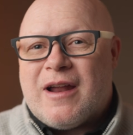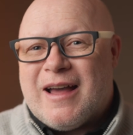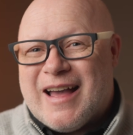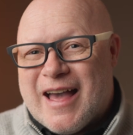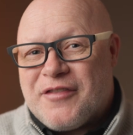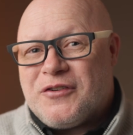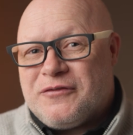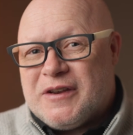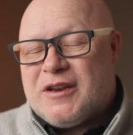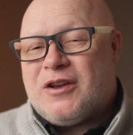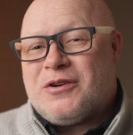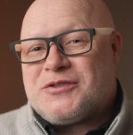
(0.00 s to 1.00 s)
are other
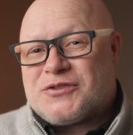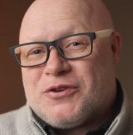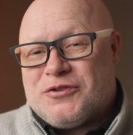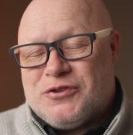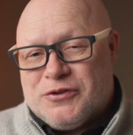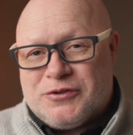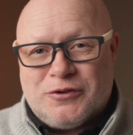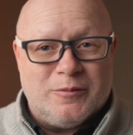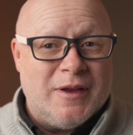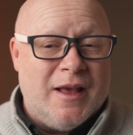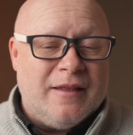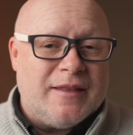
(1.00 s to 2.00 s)
videos on
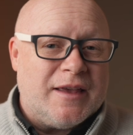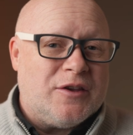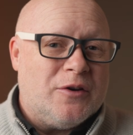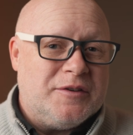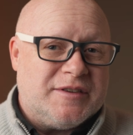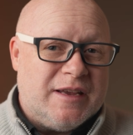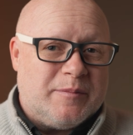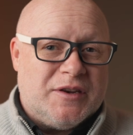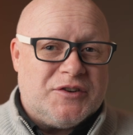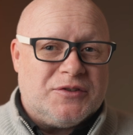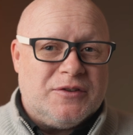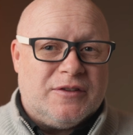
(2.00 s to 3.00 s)
YouTube that go deep
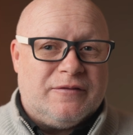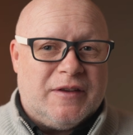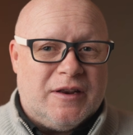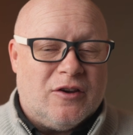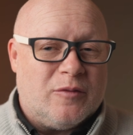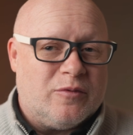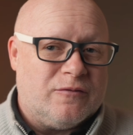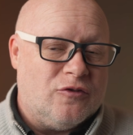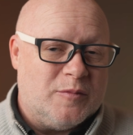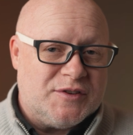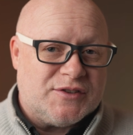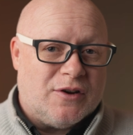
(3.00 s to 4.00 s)
into the video
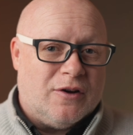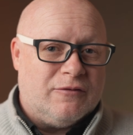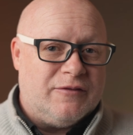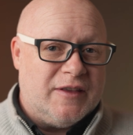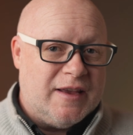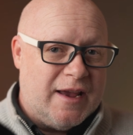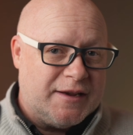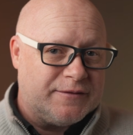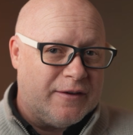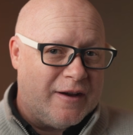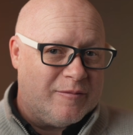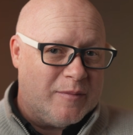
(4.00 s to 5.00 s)
performance of the
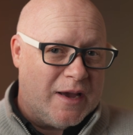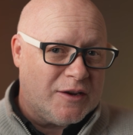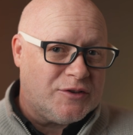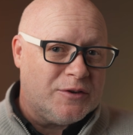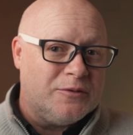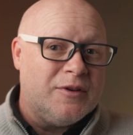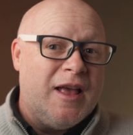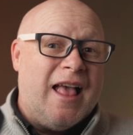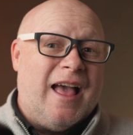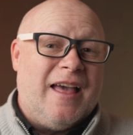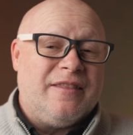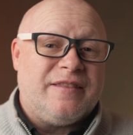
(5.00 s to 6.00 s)
S5 Mark II,
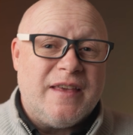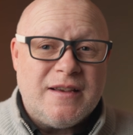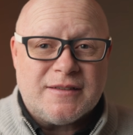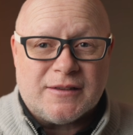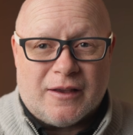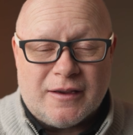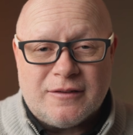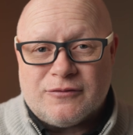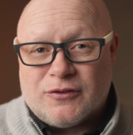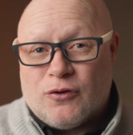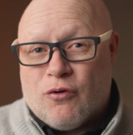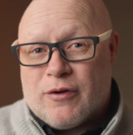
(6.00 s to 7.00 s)
and things like
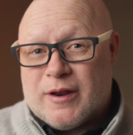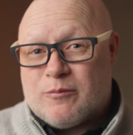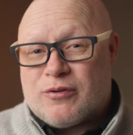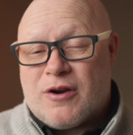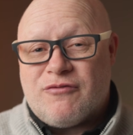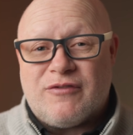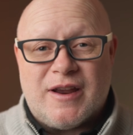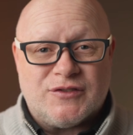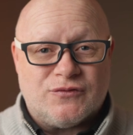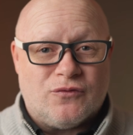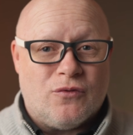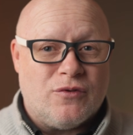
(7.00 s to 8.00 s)
recording
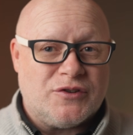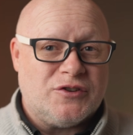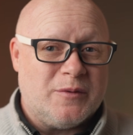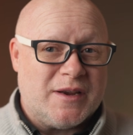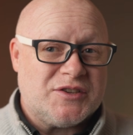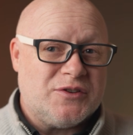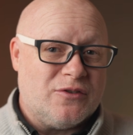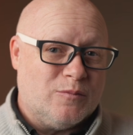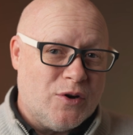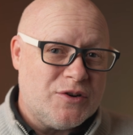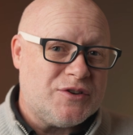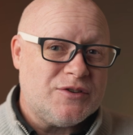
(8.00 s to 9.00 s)
ProRes RAW to external
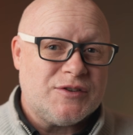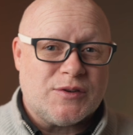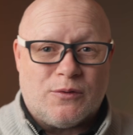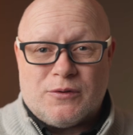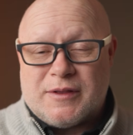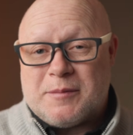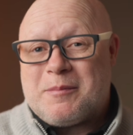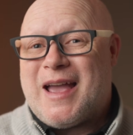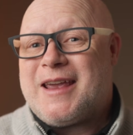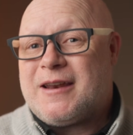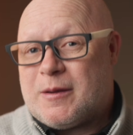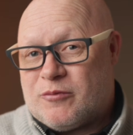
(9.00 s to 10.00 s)
monitors or the
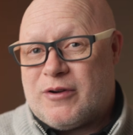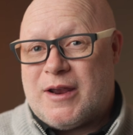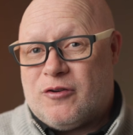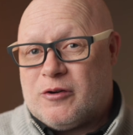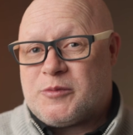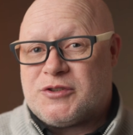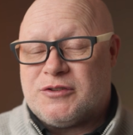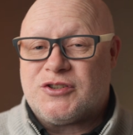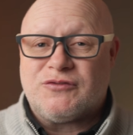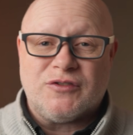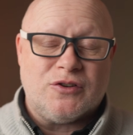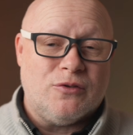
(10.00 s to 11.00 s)
paid upgrade option
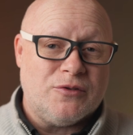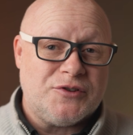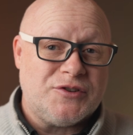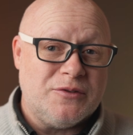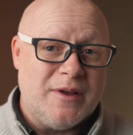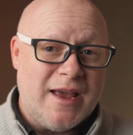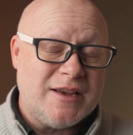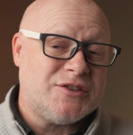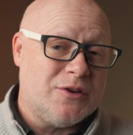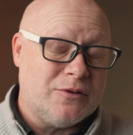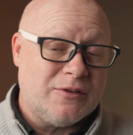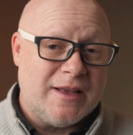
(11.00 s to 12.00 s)
to record to external